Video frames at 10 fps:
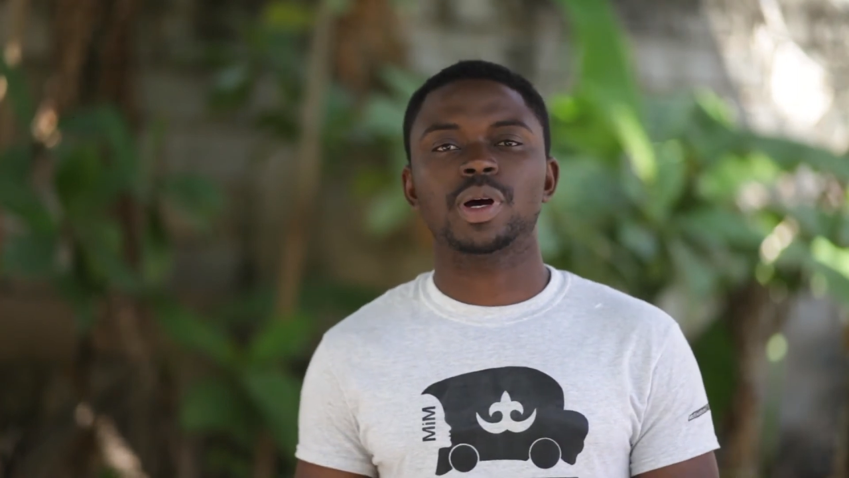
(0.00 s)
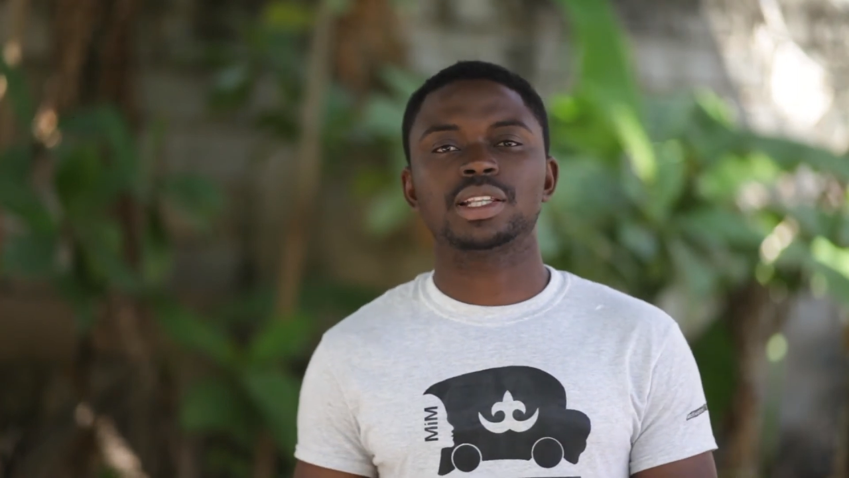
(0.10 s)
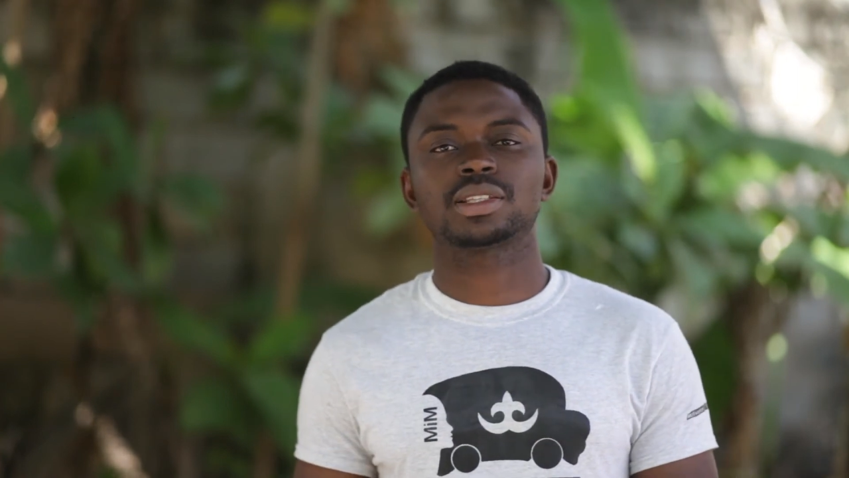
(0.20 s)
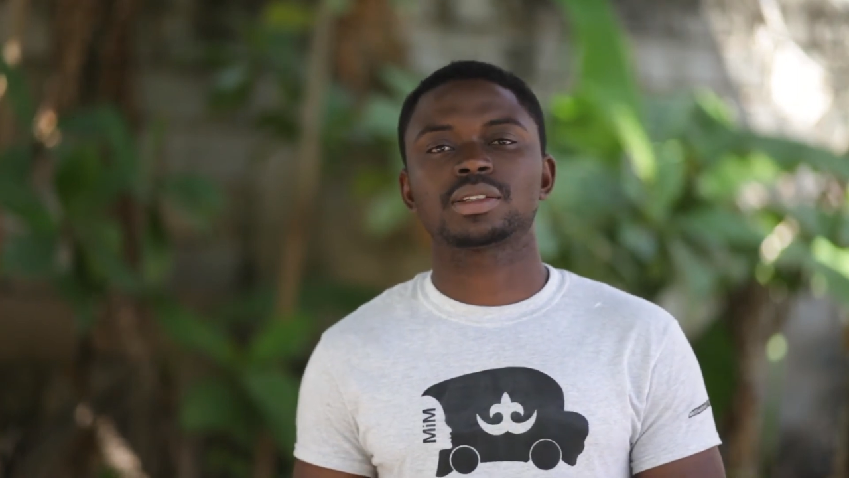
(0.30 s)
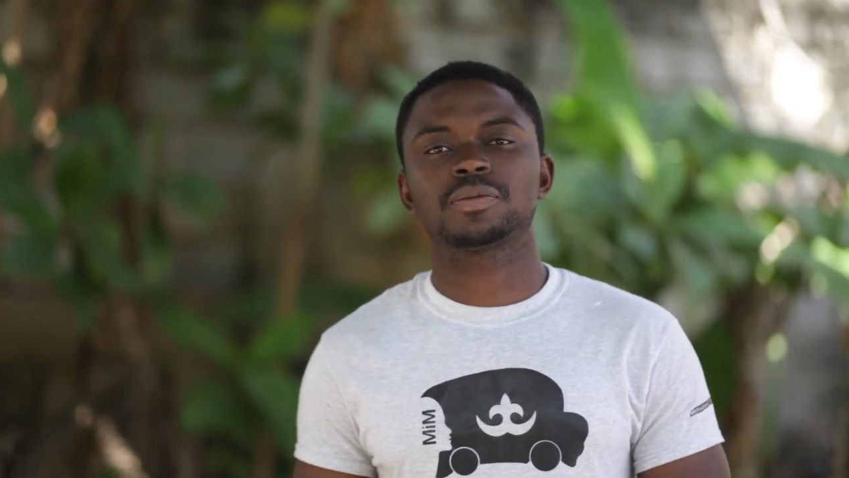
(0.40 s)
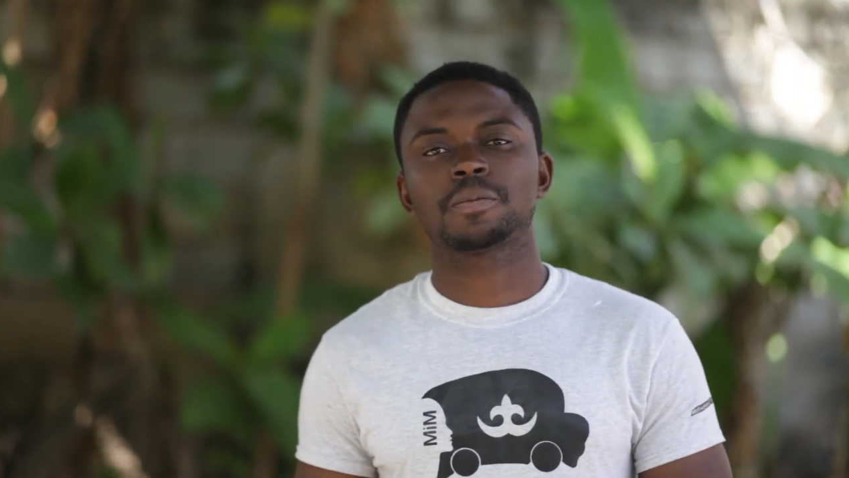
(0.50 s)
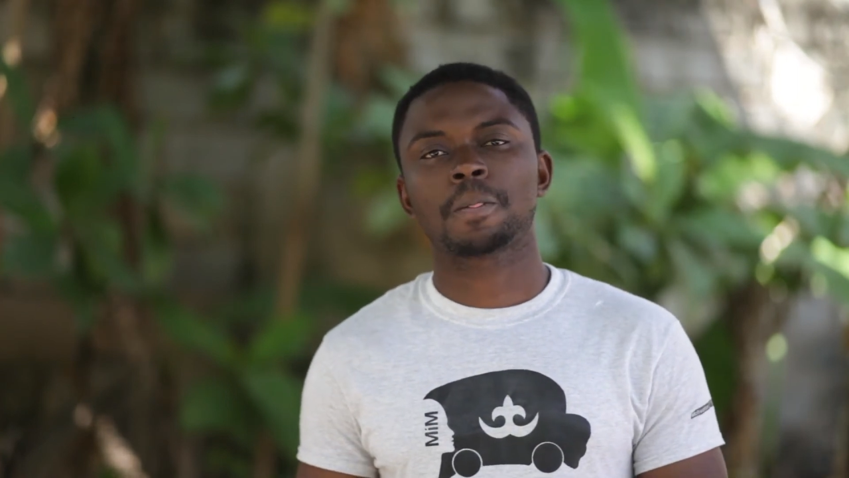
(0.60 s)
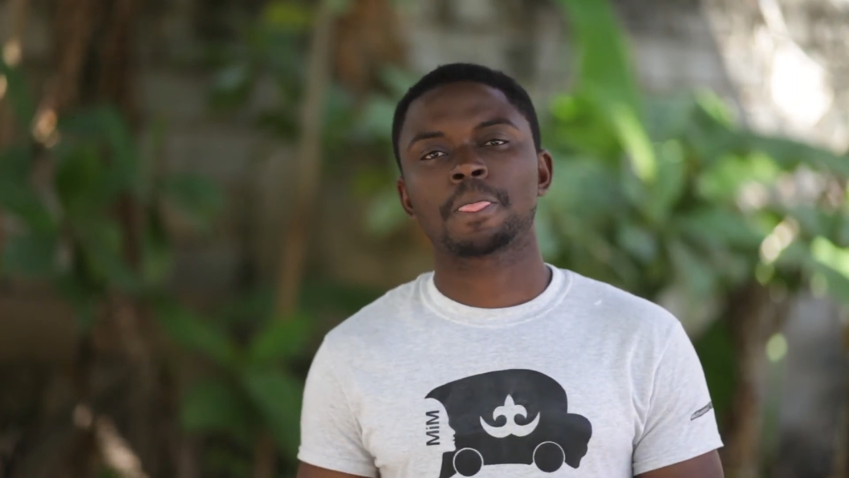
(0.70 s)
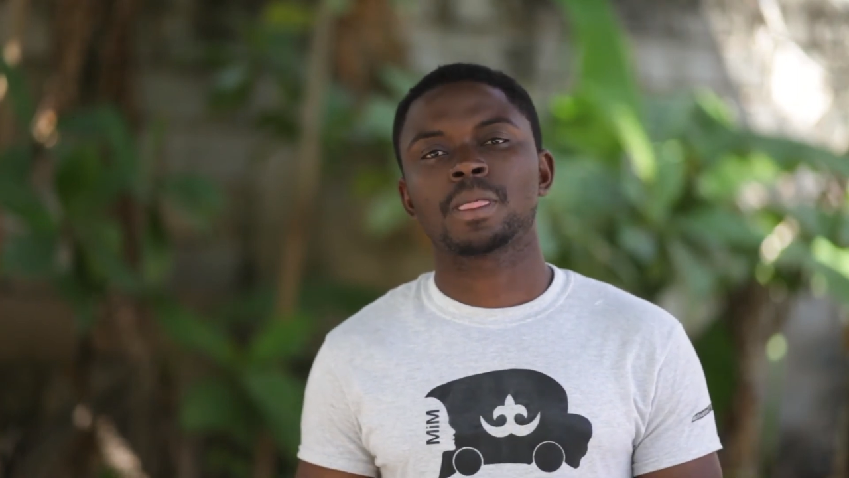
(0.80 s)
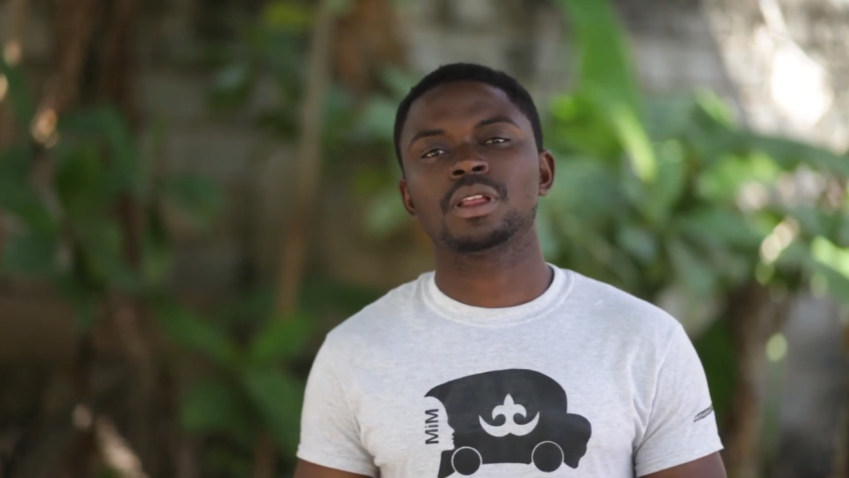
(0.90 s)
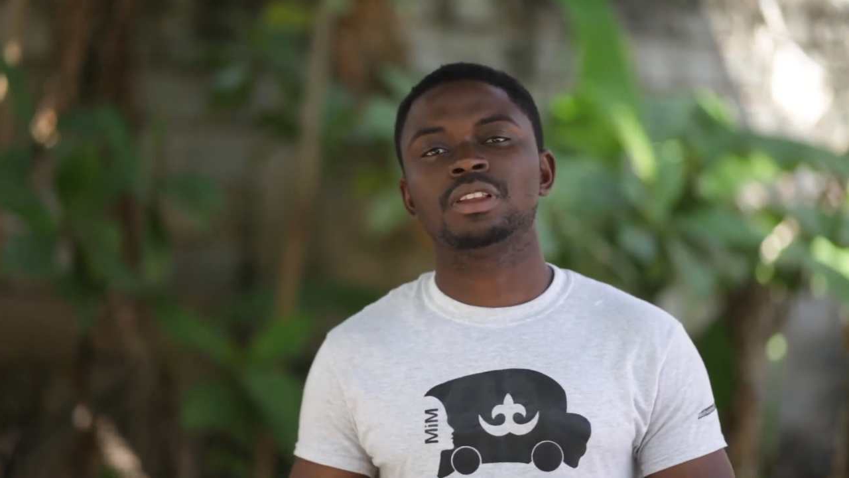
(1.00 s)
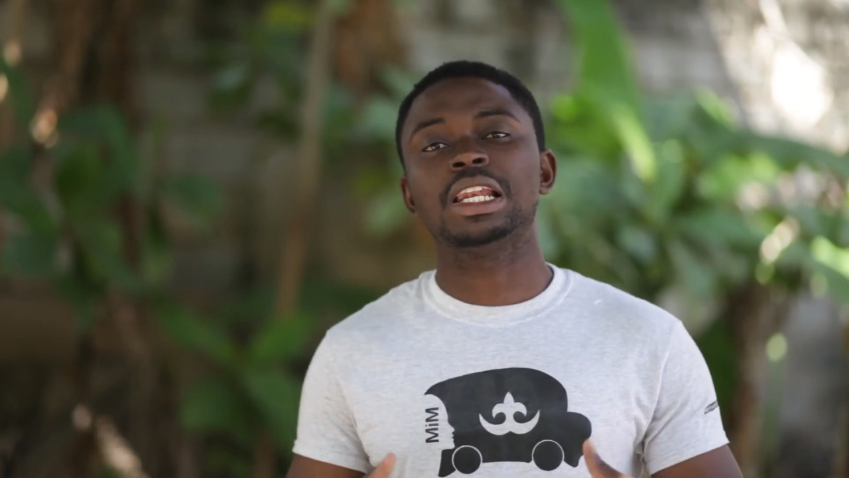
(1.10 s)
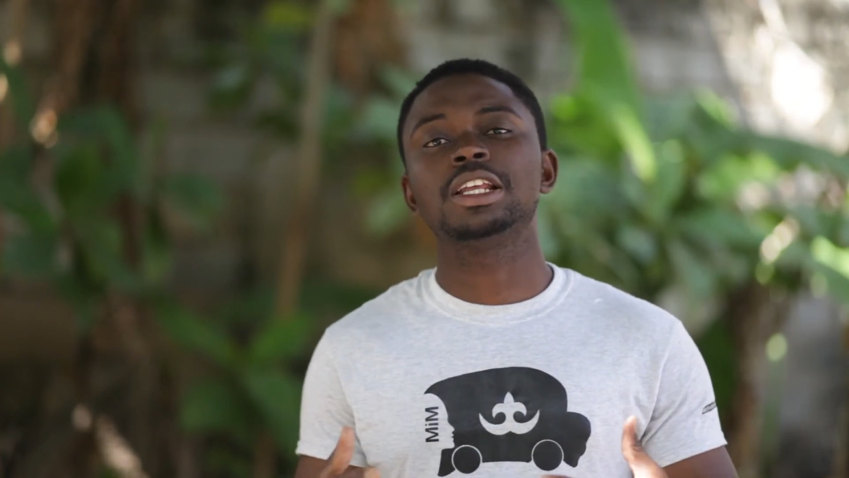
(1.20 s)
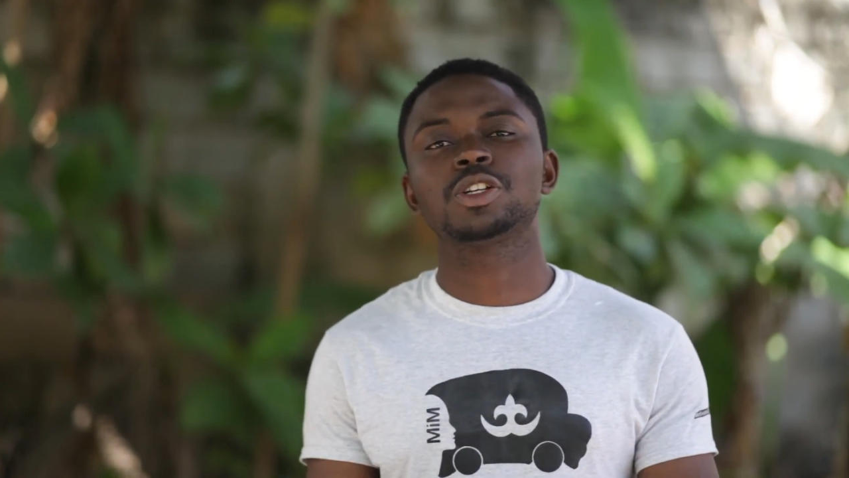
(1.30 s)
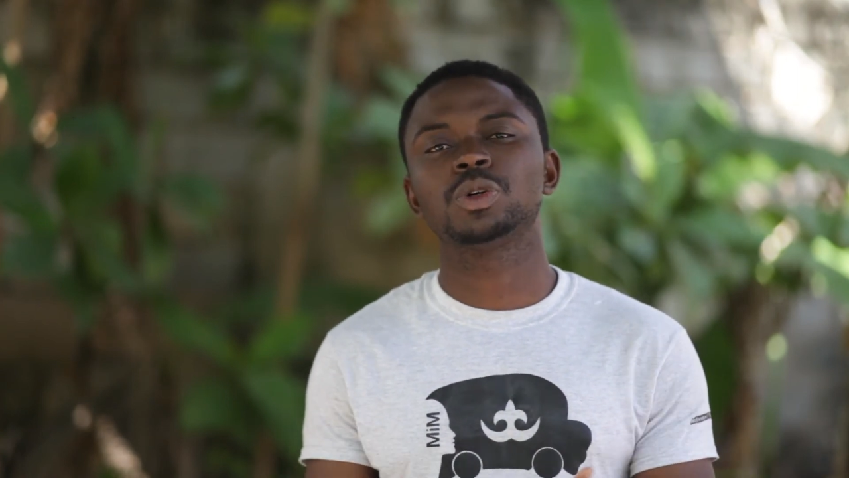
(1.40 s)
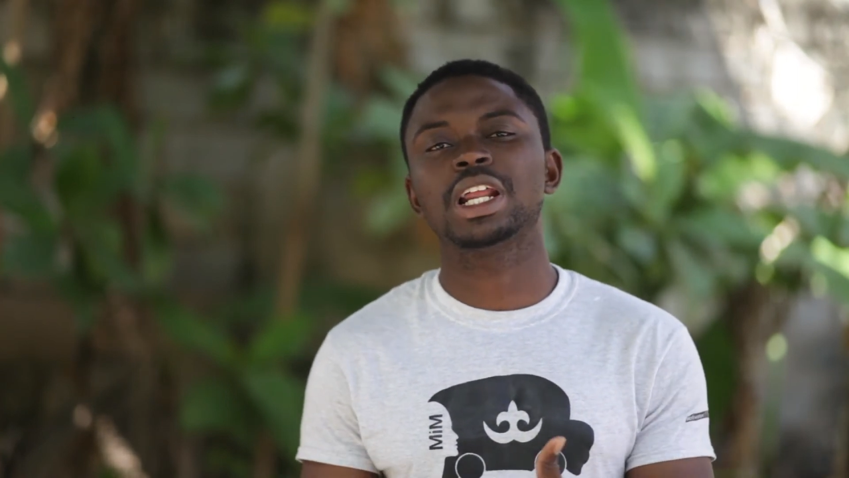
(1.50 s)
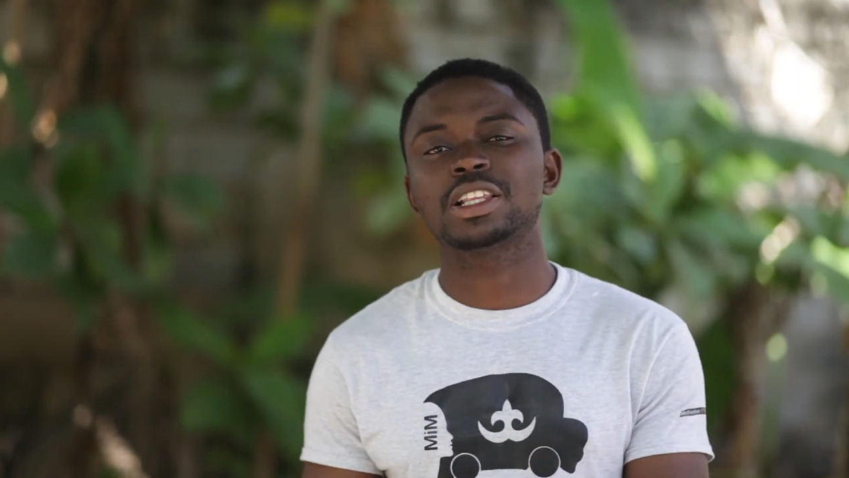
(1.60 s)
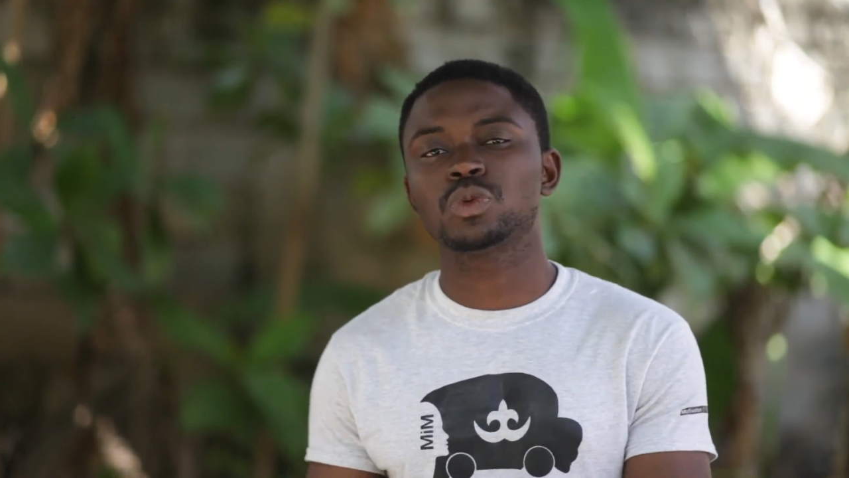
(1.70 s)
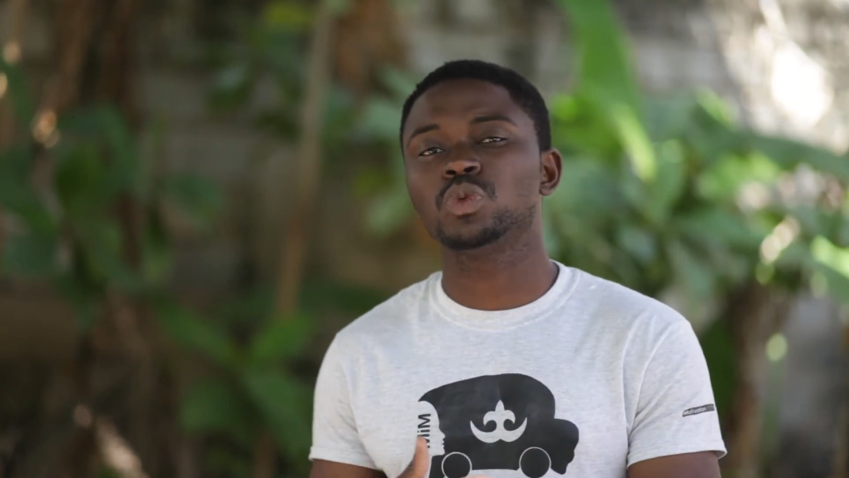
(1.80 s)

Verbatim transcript: But the little that